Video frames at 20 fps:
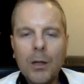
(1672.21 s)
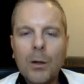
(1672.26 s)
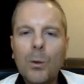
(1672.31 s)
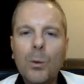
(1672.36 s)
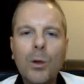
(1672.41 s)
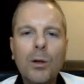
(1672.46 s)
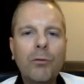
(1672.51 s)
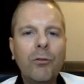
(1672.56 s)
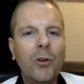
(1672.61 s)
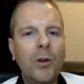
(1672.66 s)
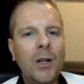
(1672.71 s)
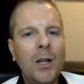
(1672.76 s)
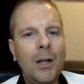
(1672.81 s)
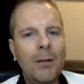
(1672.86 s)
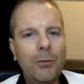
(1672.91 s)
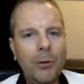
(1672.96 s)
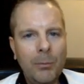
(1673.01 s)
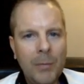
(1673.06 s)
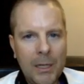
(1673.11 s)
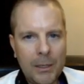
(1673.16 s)
Look for
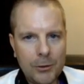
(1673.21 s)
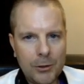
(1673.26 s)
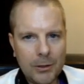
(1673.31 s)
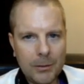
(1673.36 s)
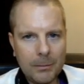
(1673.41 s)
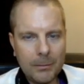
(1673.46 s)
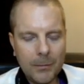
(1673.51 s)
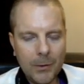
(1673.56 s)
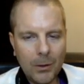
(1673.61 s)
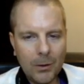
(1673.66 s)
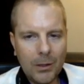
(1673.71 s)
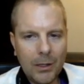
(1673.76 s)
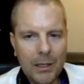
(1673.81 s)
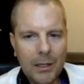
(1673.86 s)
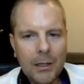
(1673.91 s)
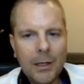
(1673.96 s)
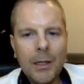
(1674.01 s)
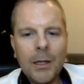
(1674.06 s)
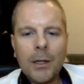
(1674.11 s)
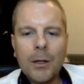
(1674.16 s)
confirmation, okay?
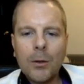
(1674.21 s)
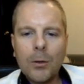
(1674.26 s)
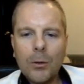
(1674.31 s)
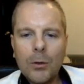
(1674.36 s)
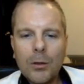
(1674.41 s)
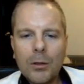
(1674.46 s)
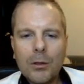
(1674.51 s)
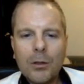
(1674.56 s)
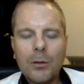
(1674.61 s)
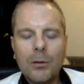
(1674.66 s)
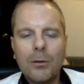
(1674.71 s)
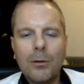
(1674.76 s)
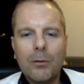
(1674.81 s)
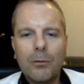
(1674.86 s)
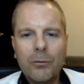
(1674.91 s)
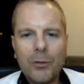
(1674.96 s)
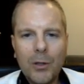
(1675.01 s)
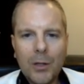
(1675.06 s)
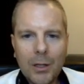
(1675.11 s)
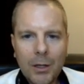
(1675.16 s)
Look
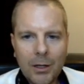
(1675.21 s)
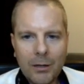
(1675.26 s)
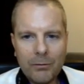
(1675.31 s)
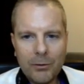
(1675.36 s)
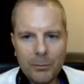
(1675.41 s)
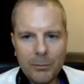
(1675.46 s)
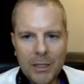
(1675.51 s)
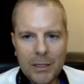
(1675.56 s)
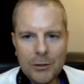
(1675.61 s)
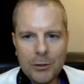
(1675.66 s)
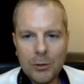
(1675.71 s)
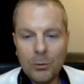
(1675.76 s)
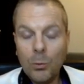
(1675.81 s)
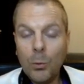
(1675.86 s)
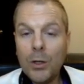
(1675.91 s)
for confirmation.